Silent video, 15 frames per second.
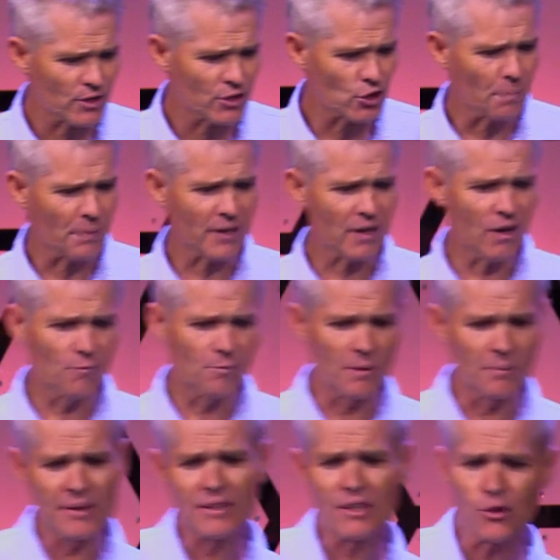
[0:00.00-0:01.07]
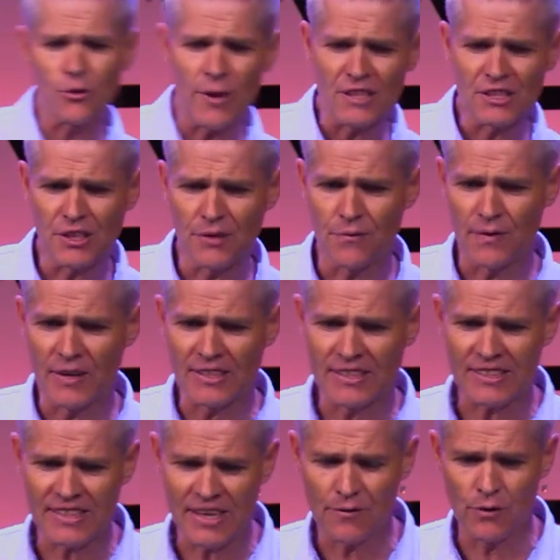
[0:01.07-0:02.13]
to the topic of biblical creation
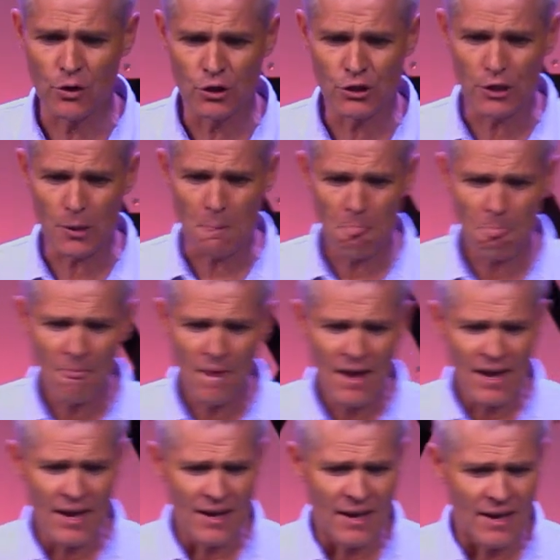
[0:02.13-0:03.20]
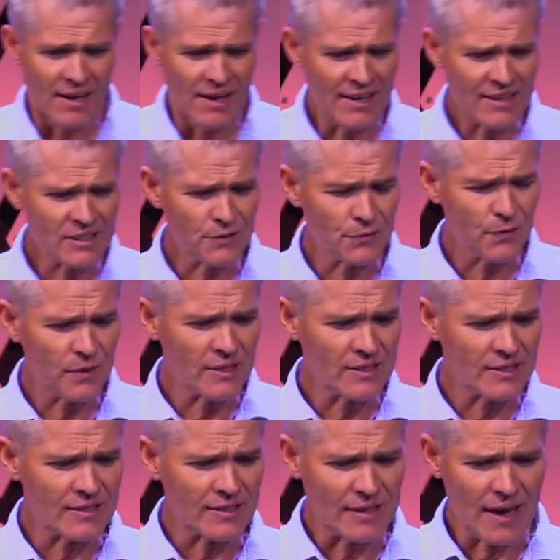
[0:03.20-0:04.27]
versus evolution, let's
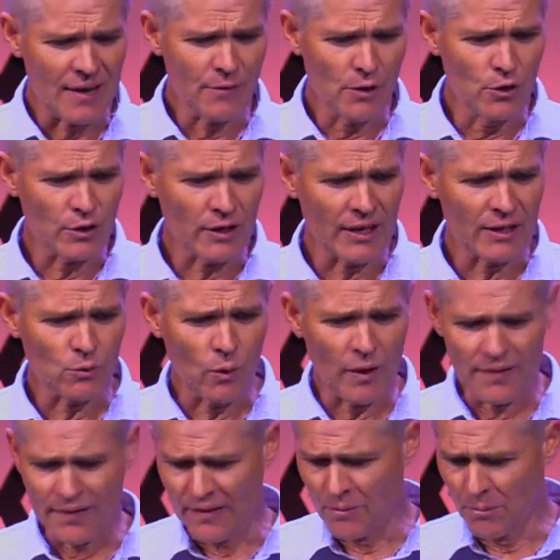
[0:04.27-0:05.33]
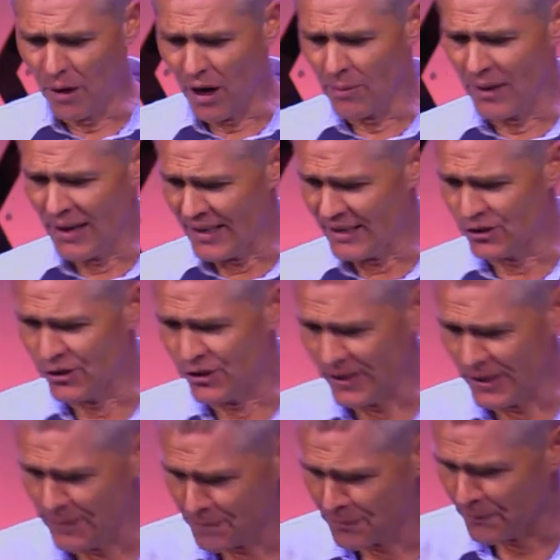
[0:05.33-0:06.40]
first have a look at what the Bible has to
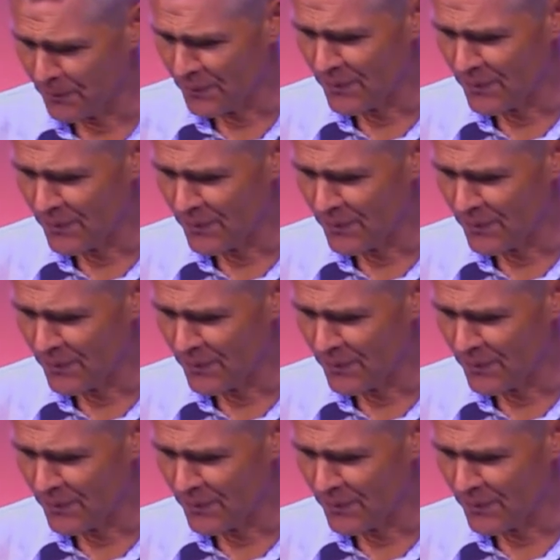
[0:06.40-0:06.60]
say.